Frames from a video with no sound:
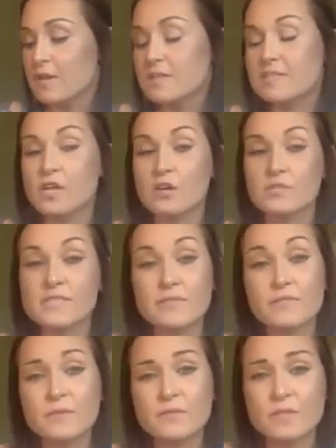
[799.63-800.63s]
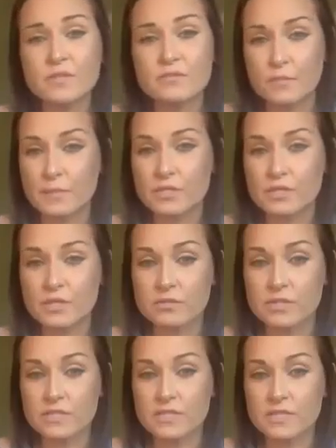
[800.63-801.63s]
So 750 for major
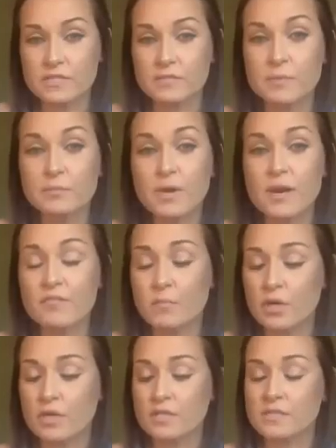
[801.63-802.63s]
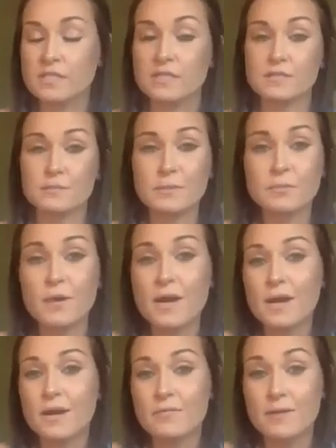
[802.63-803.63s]
illnesses. People have Parkinson's. People
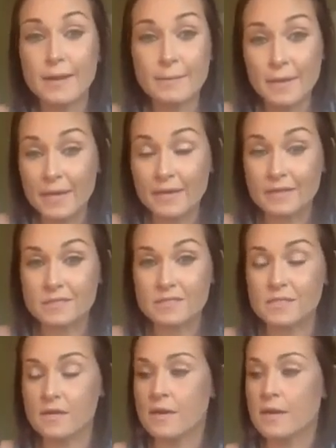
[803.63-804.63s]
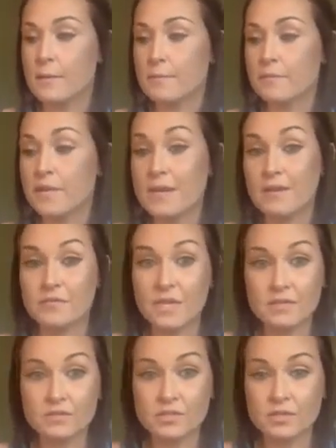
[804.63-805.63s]
have MS. They have
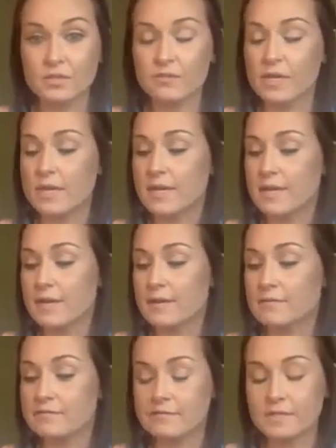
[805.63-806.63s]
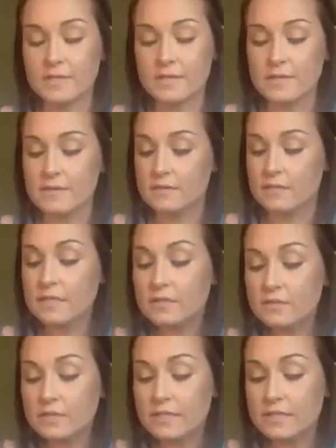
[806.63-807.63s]
cancer. They have,
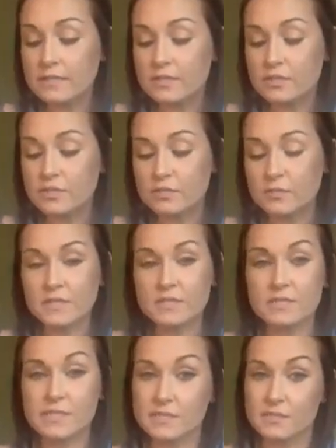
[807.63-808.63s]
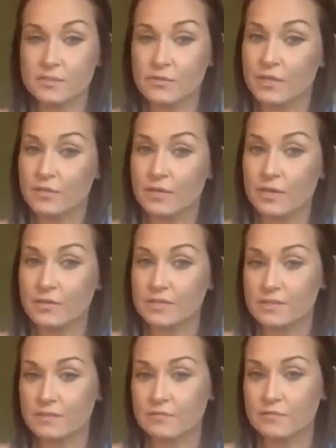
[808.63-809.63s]
literally, there's so many diseases going around, it's
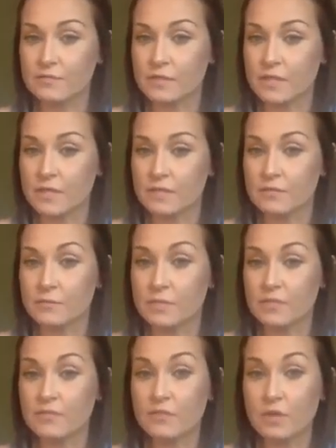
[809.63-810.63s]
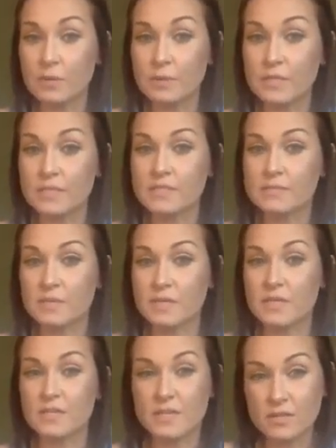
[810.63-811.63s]
not even funny. Big Pharma is
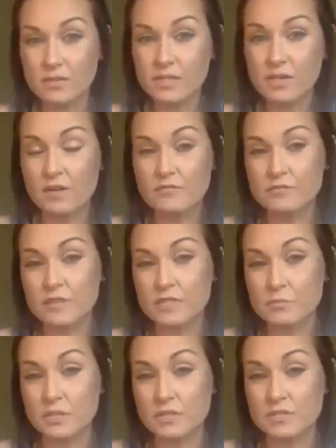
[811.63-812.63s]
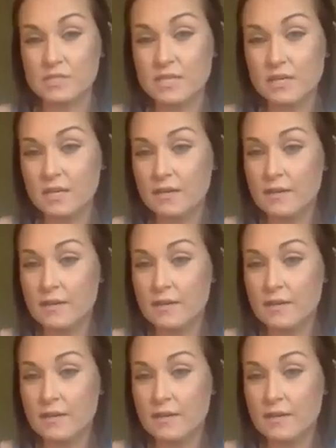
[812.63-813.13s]
making a killing off of us being sick.